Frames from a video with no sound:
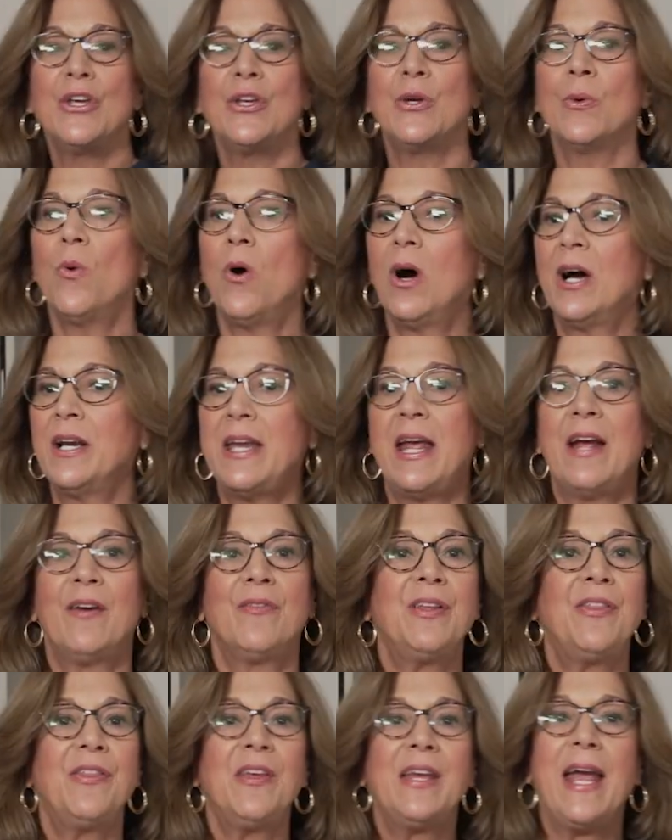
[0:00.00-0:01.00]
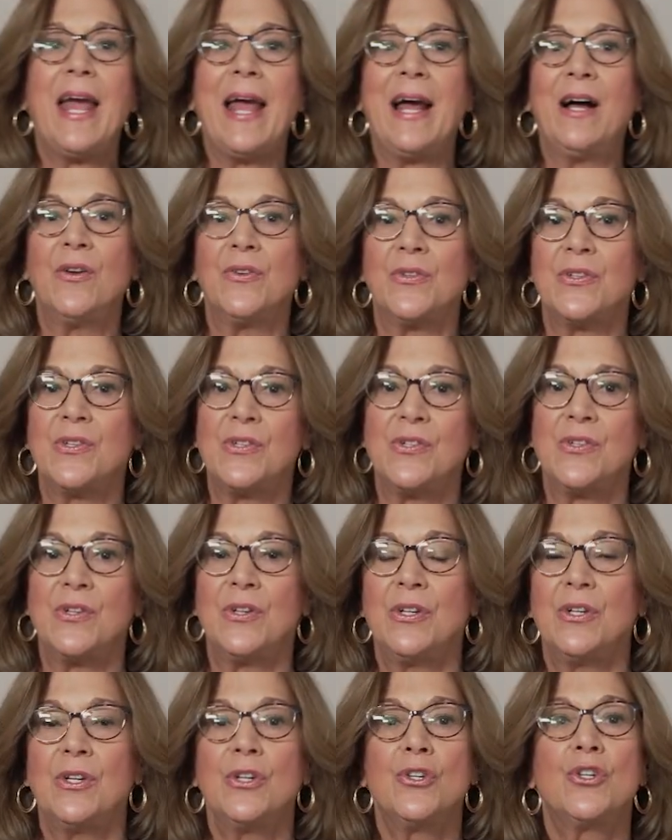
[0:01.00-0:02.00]
You want everything
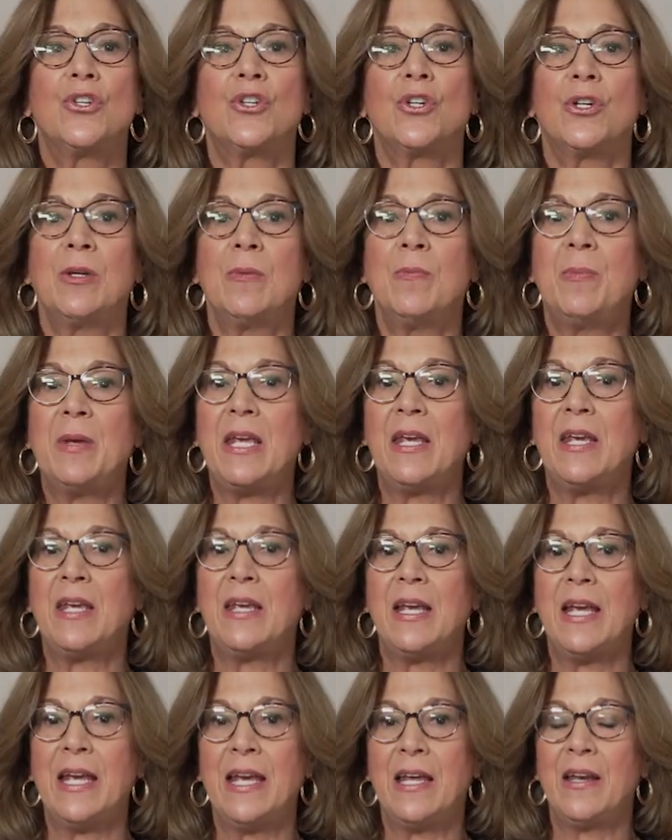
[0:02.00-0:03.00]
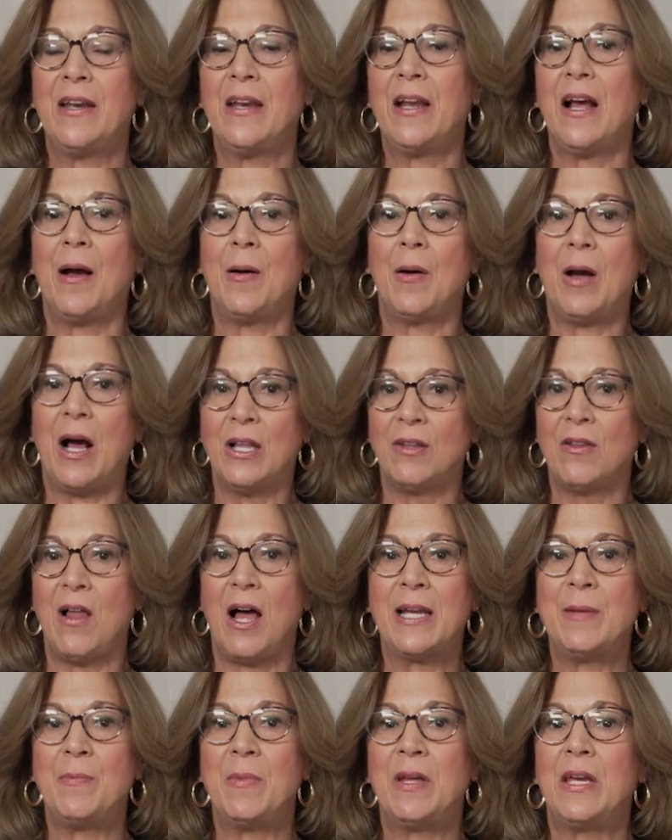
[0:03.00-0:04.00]
else should be in
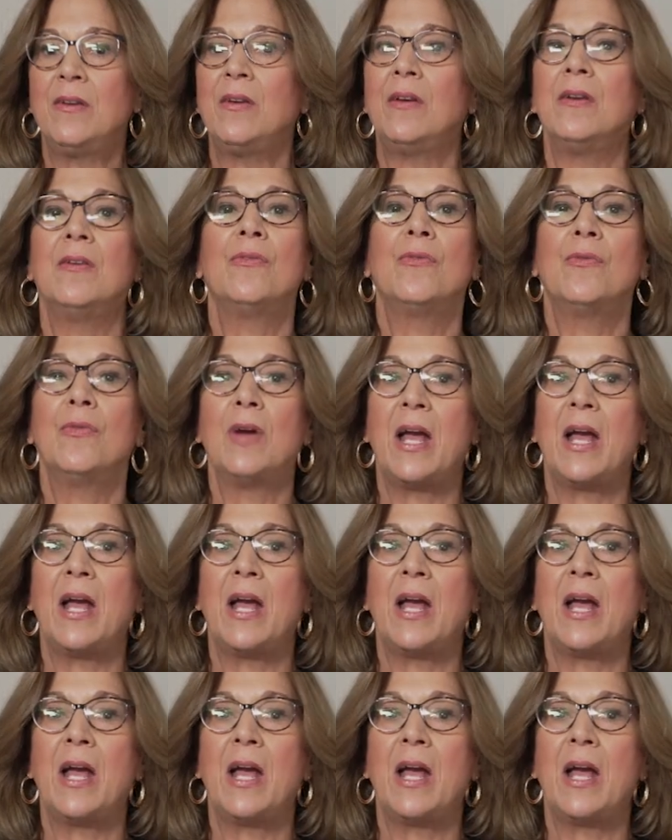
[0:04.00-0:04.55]
alignment